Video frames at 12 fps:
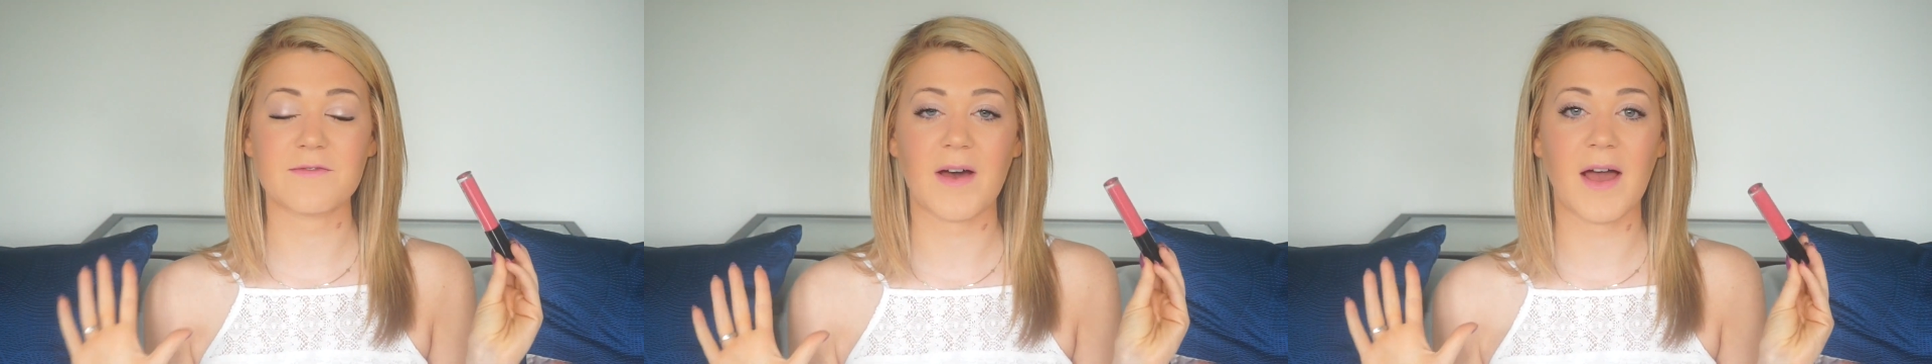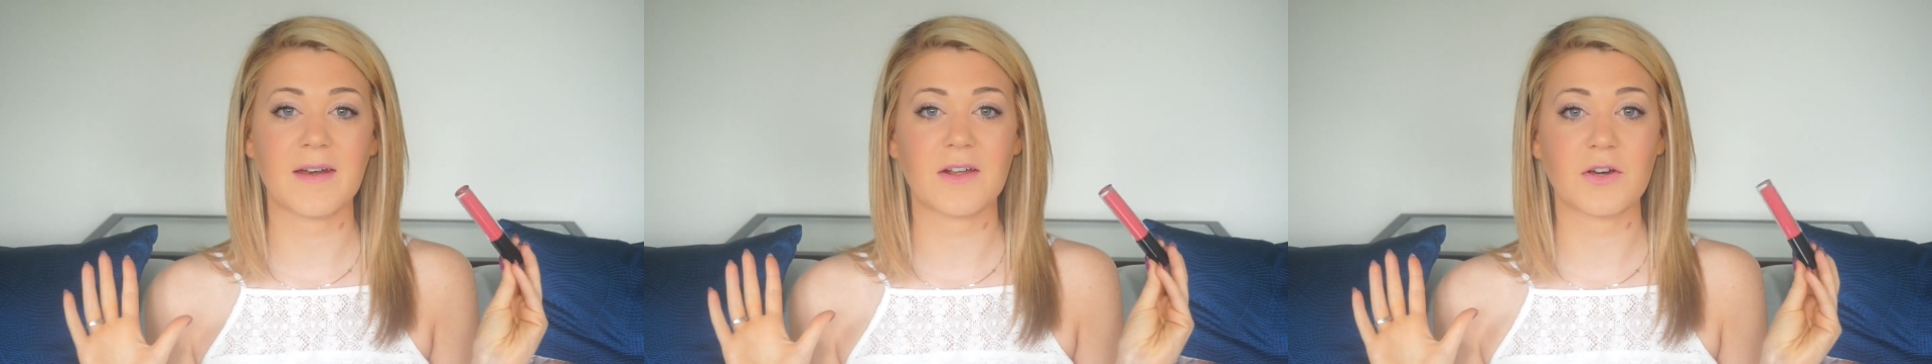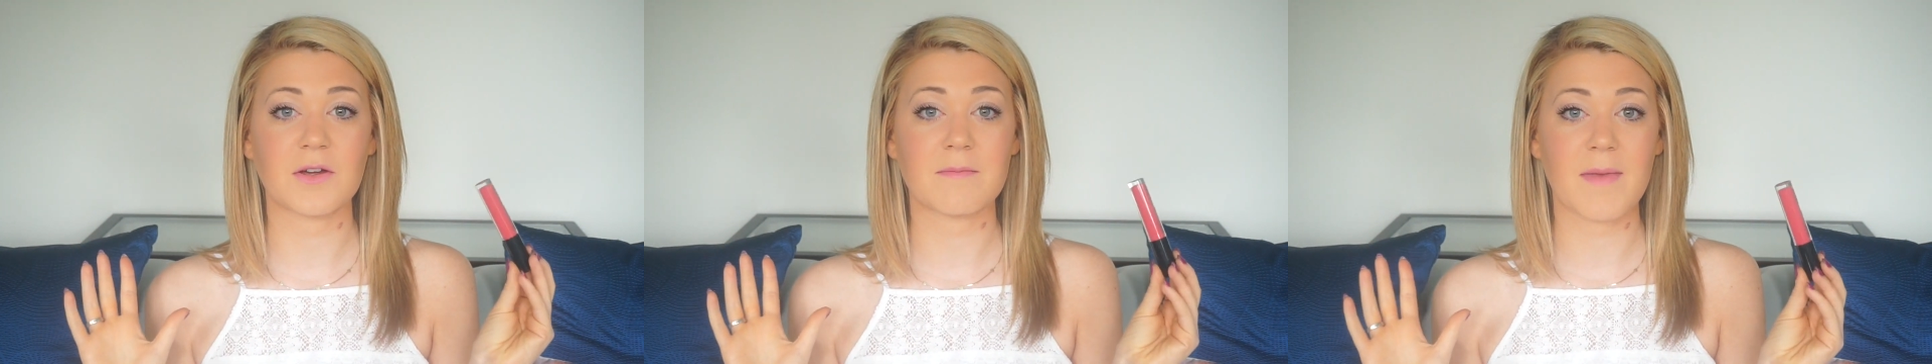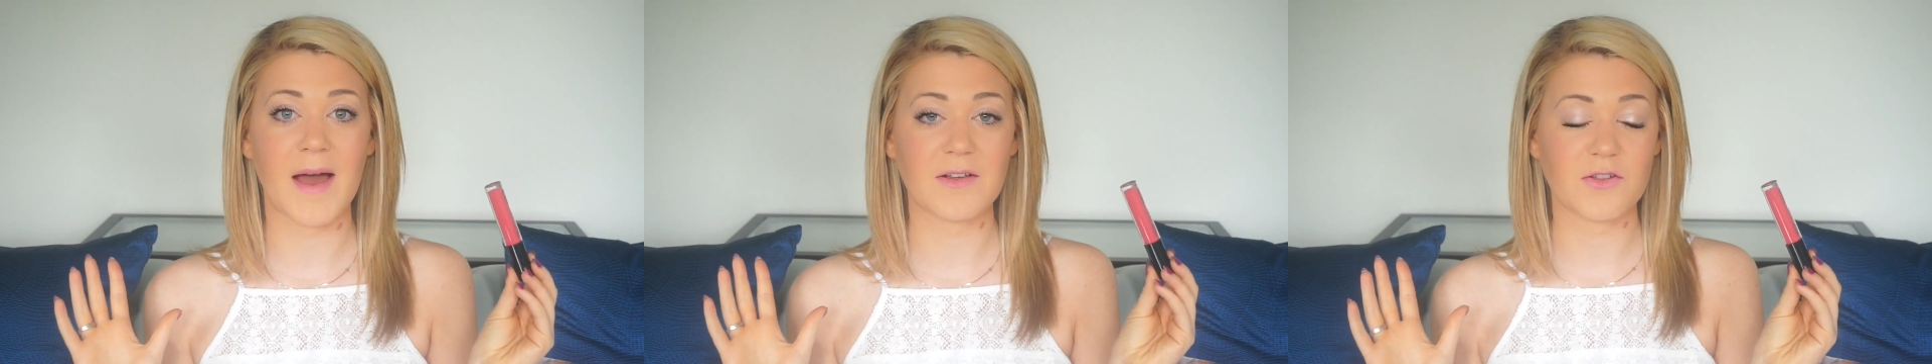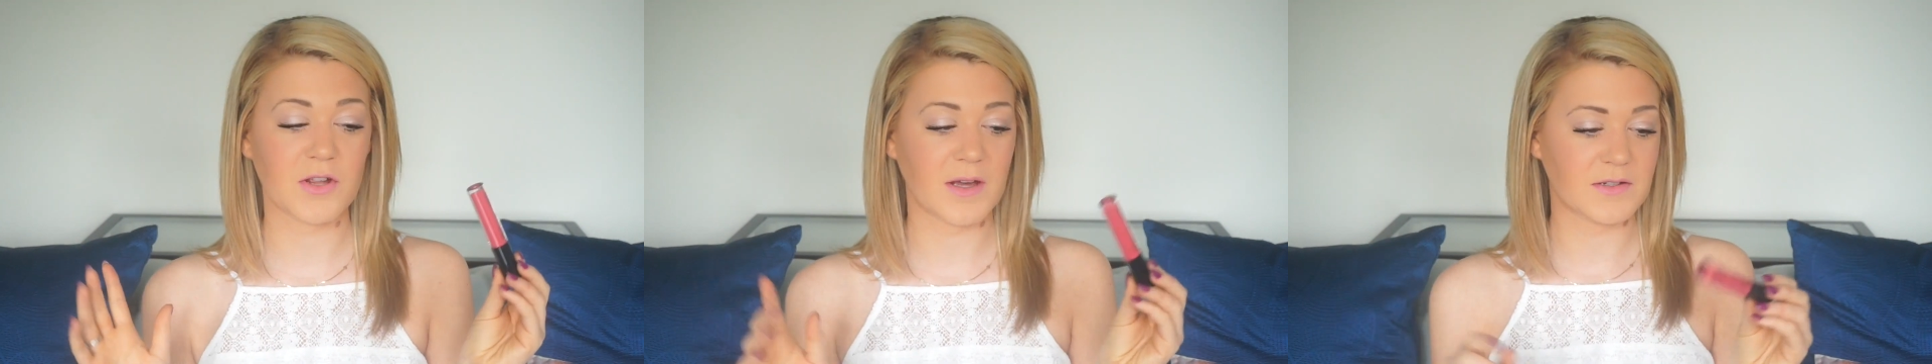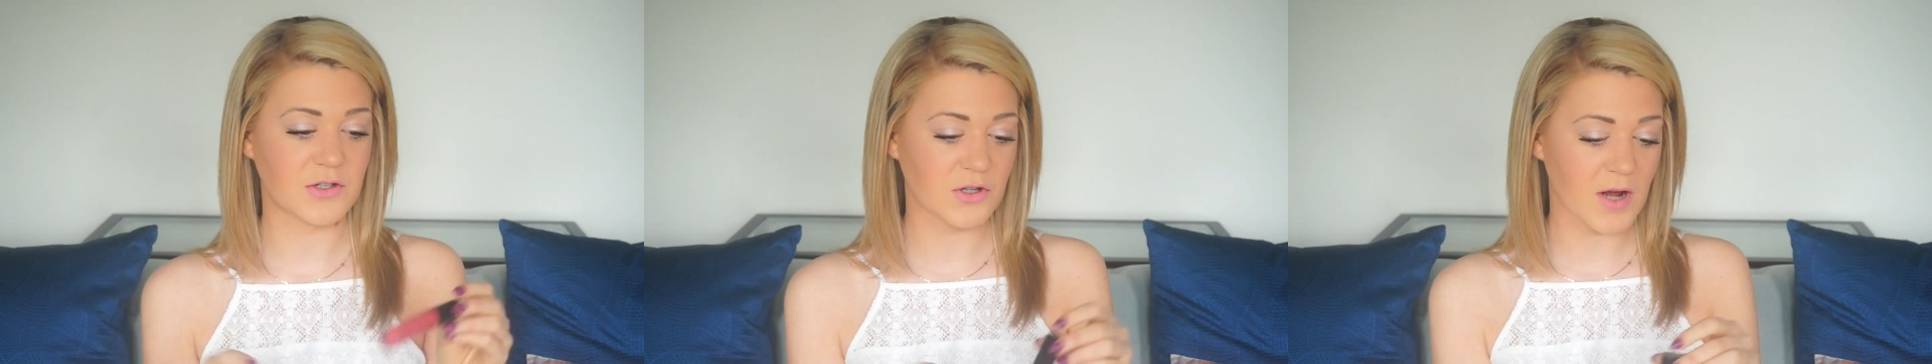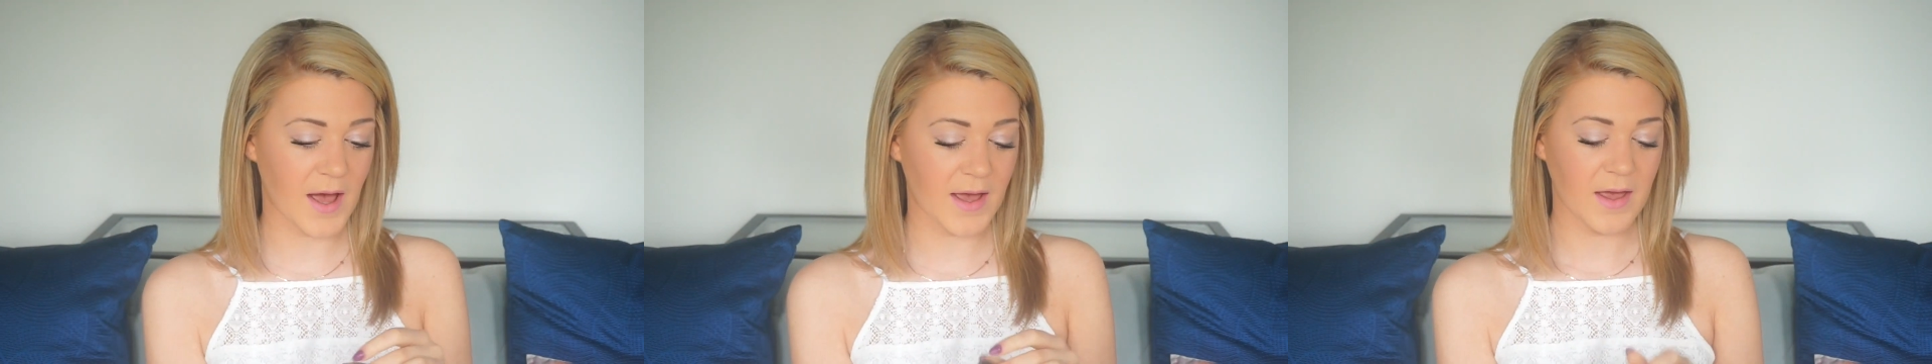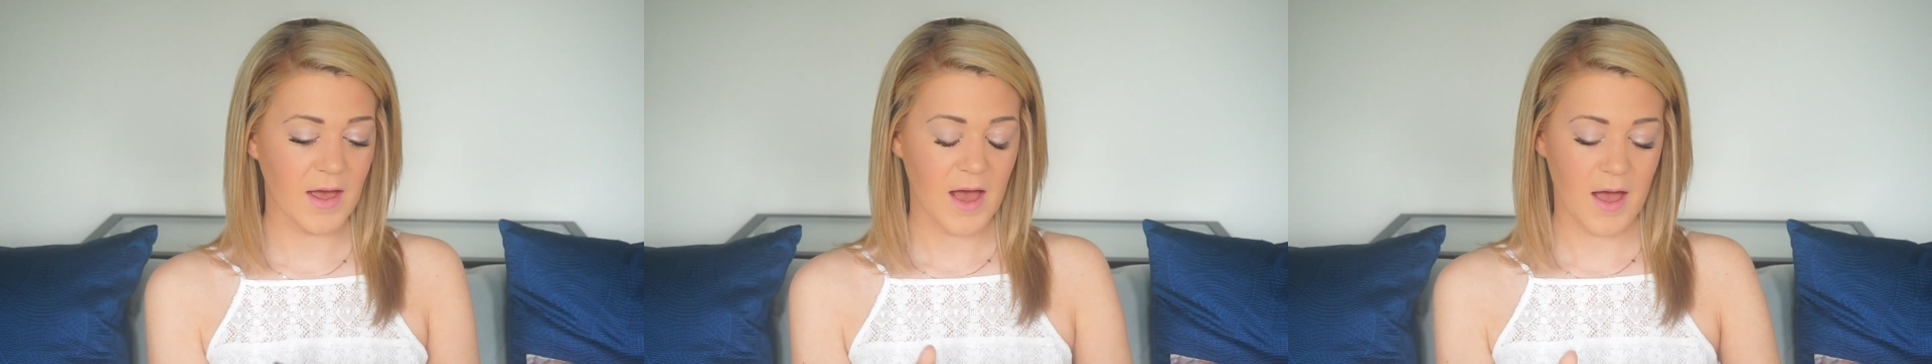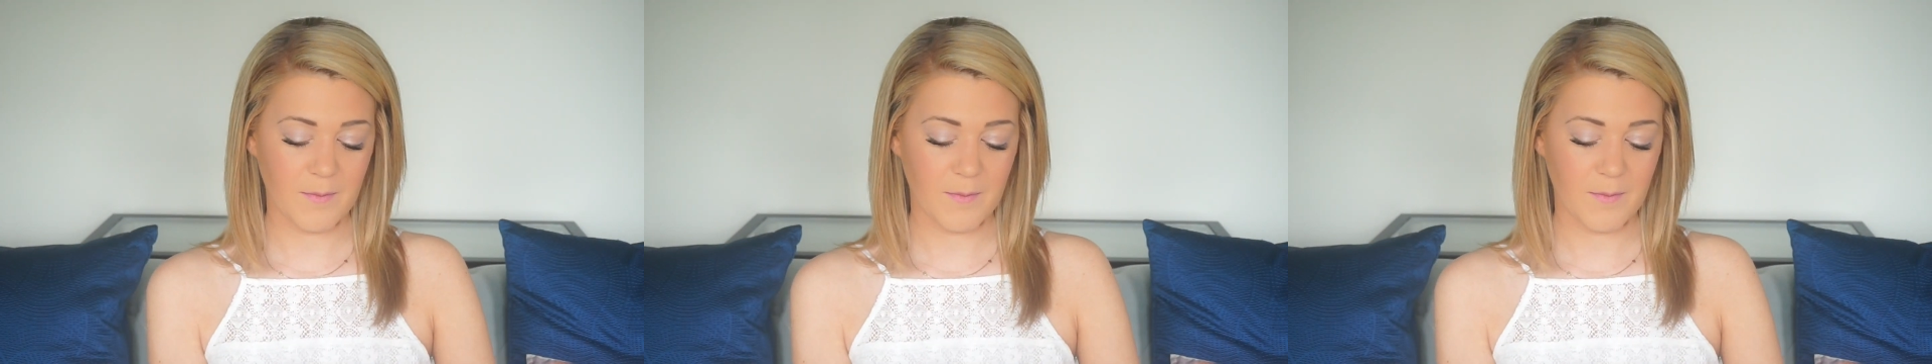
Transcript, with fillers: find a good matte shade to try.